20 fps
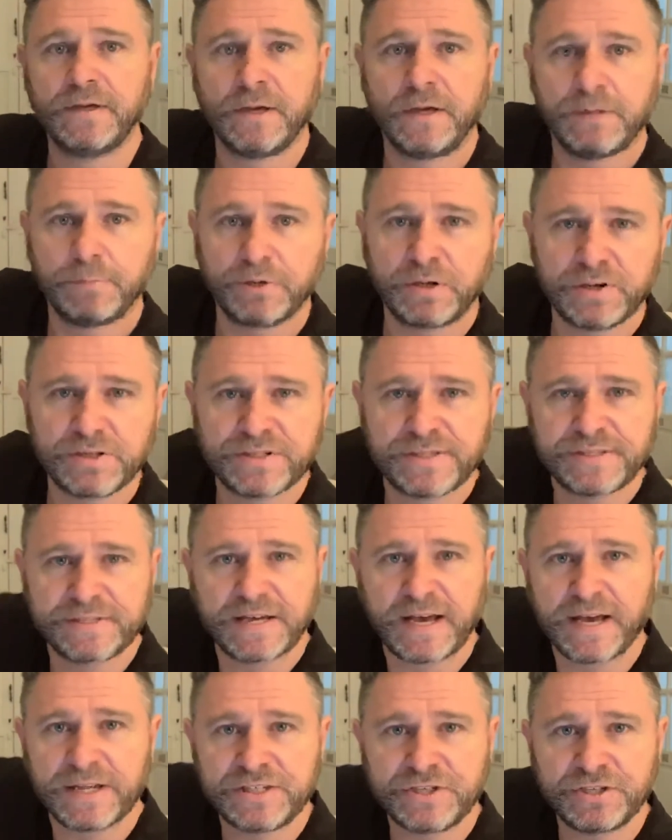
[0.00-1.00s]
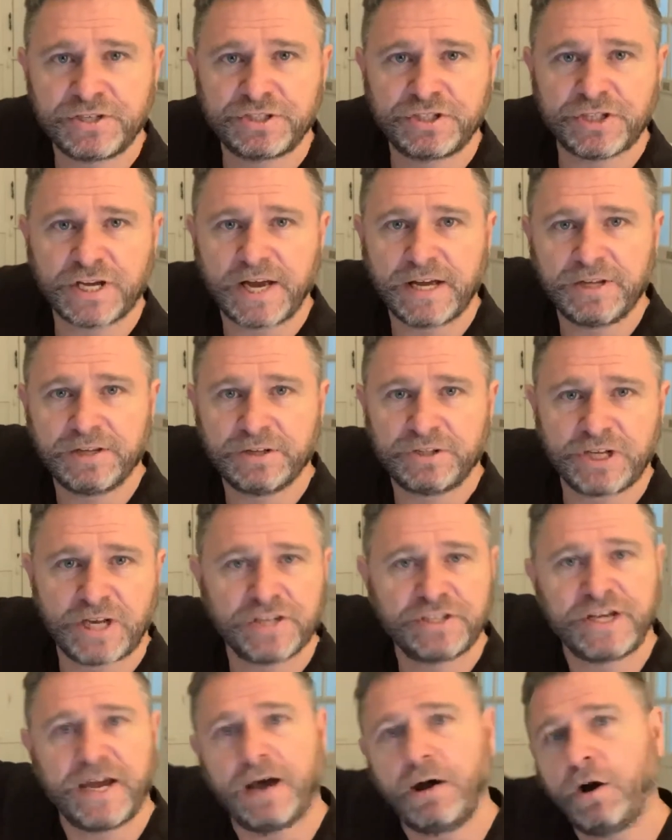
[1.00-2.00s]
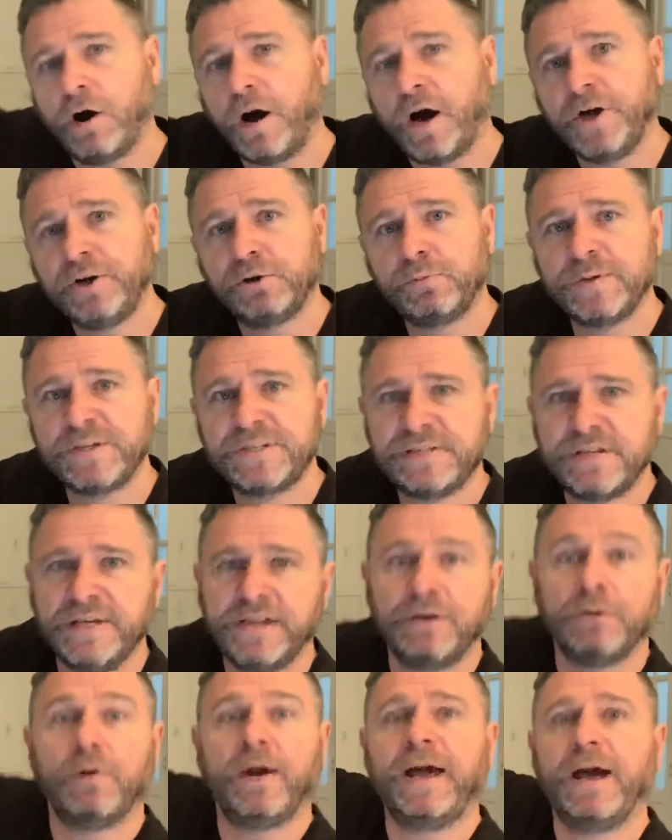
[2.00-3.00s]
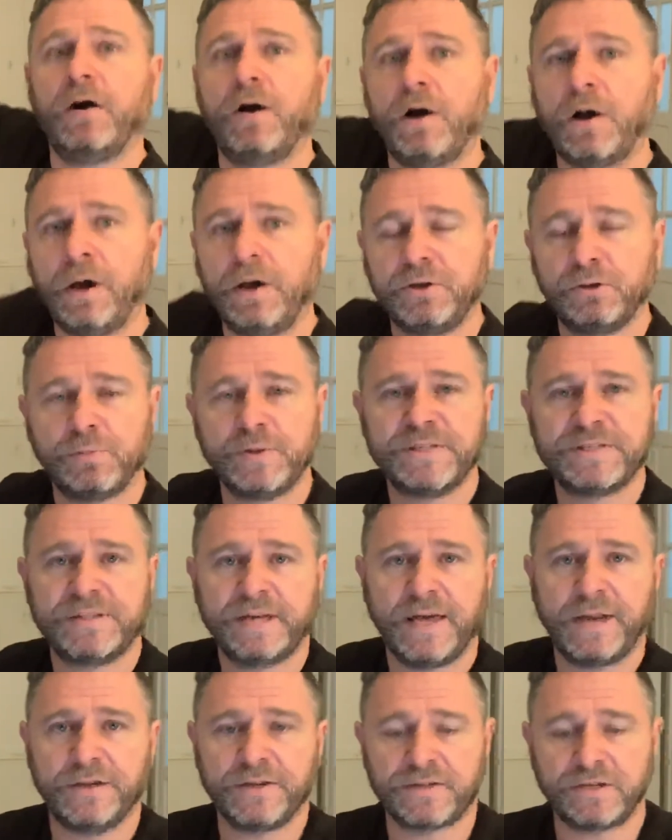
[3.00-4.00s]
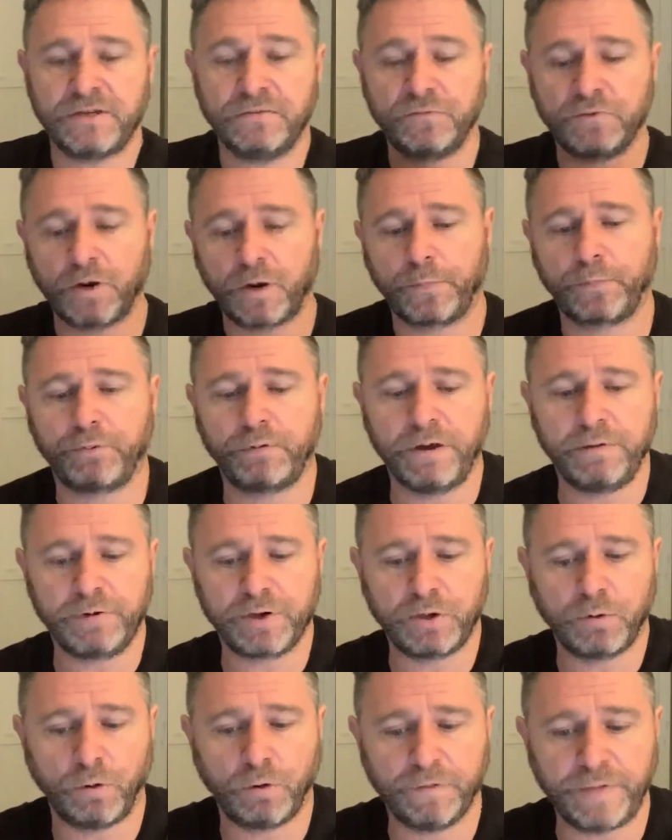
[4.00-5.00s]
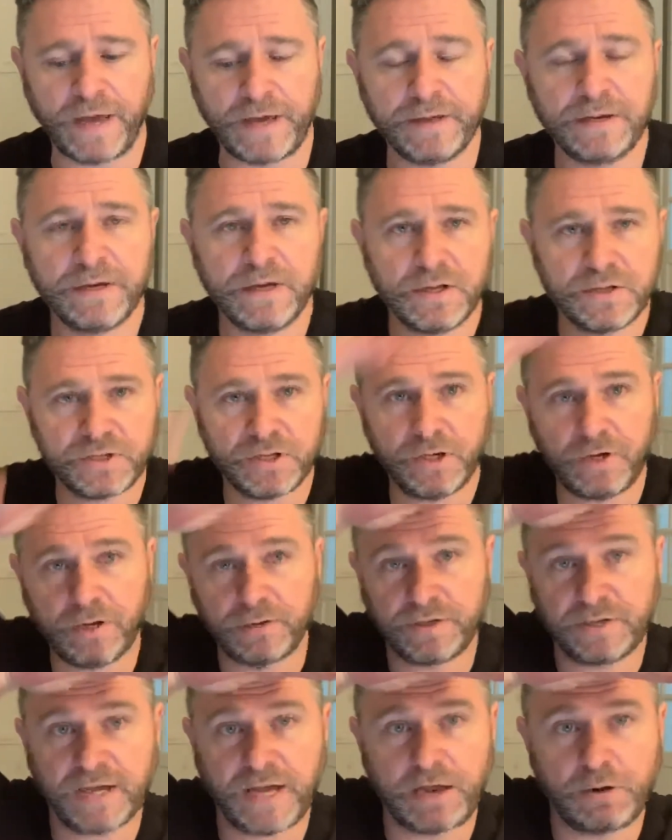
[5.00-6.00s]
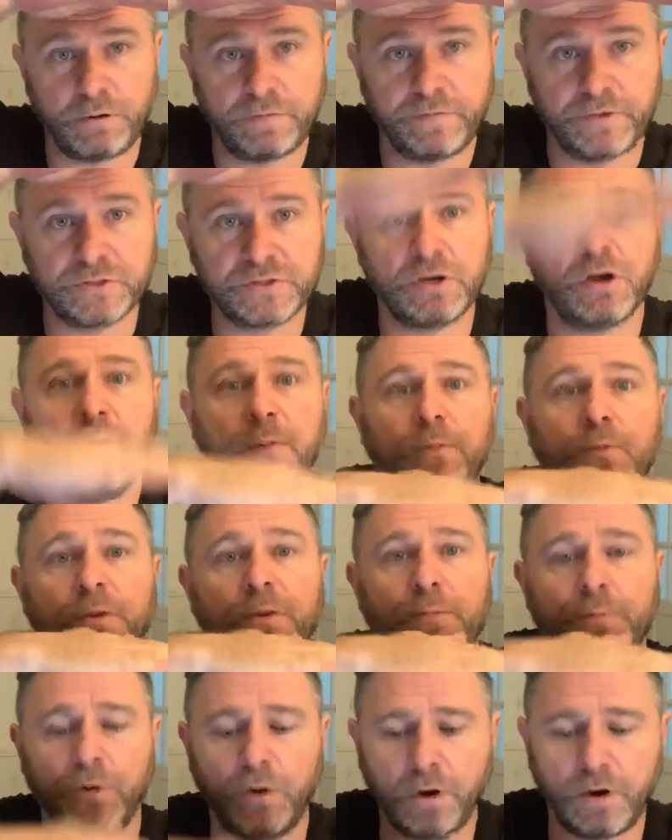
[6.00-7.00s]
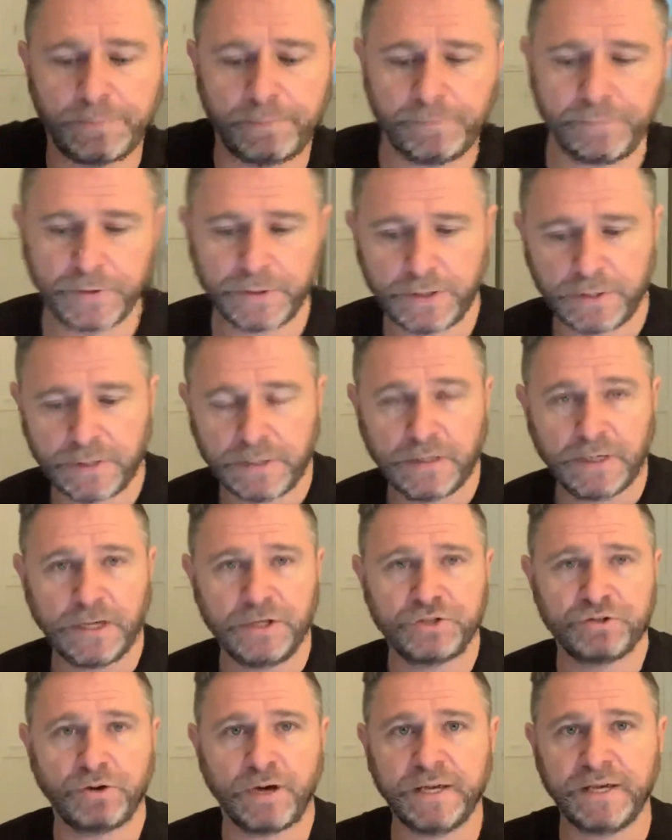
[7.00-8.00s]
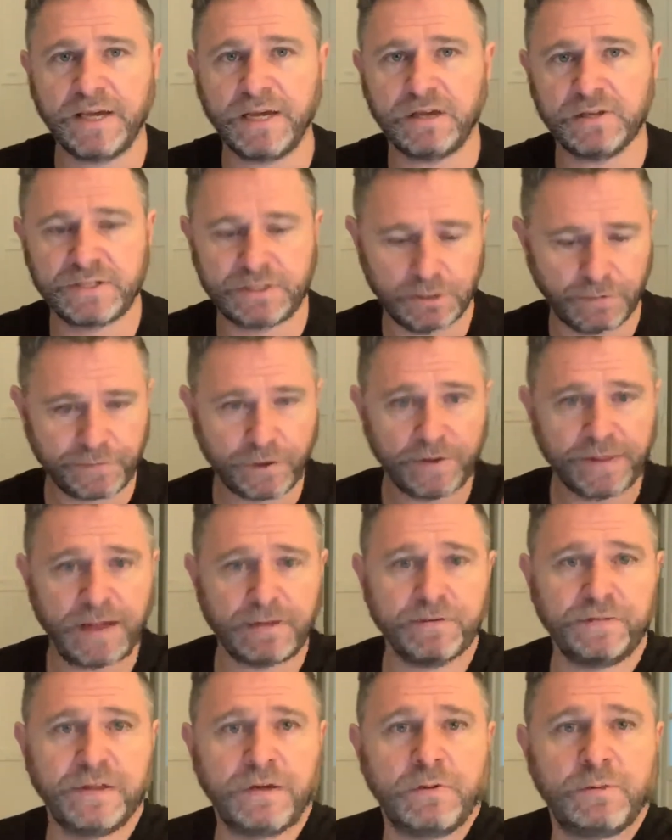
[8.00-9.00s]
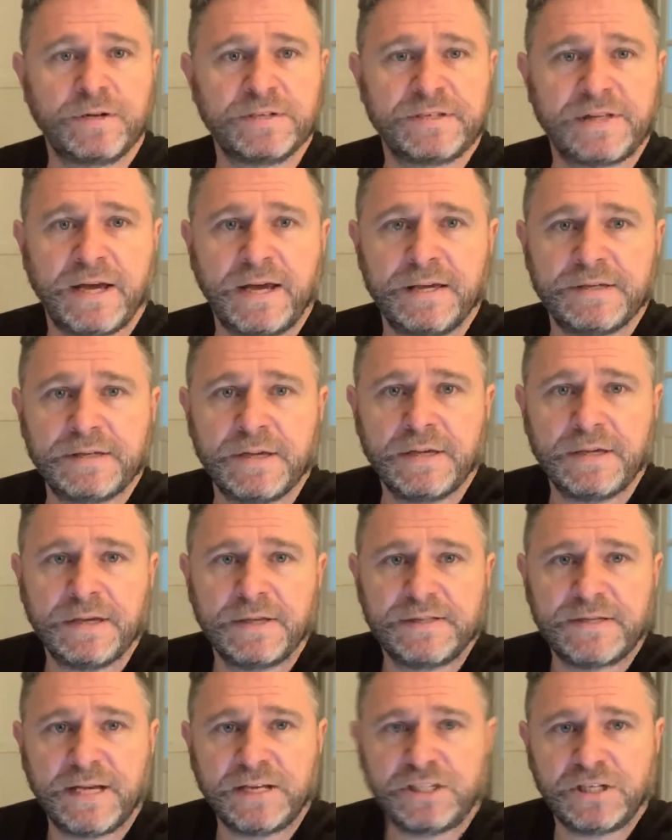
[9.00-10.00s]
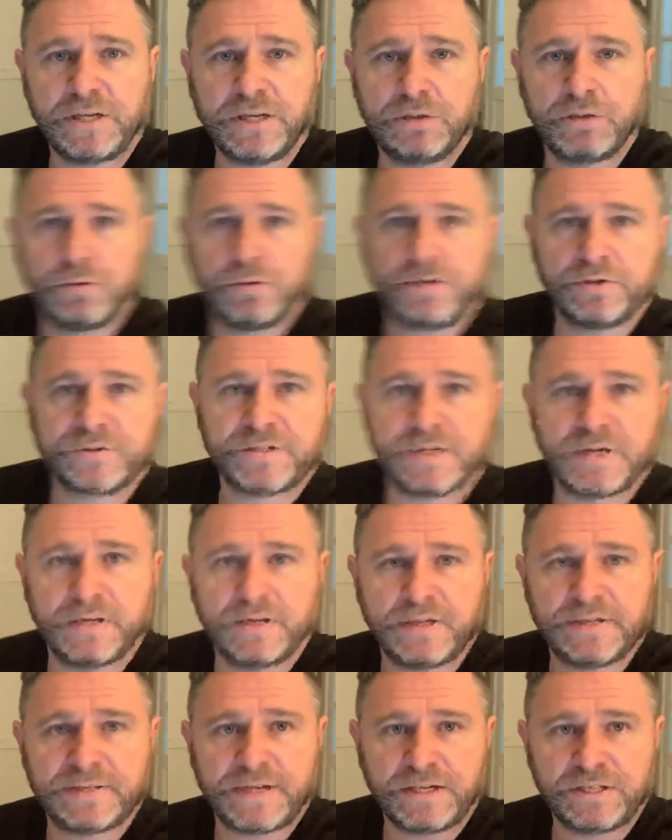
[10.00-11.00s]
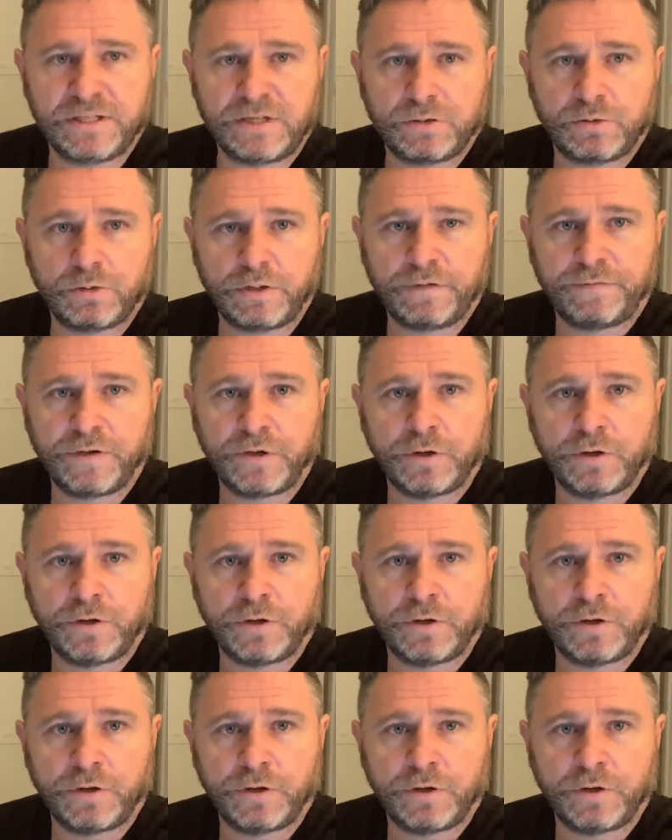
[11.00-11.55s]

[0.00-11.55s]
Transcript: because it's hard to judge how high you'll be sitting or how high you'll be standing. So you've got to pre-record that so you don't cut off the top or the bottom. And try to get yourself, the other thing I want to say is, it's actually good, you'll see, it's actually good if you're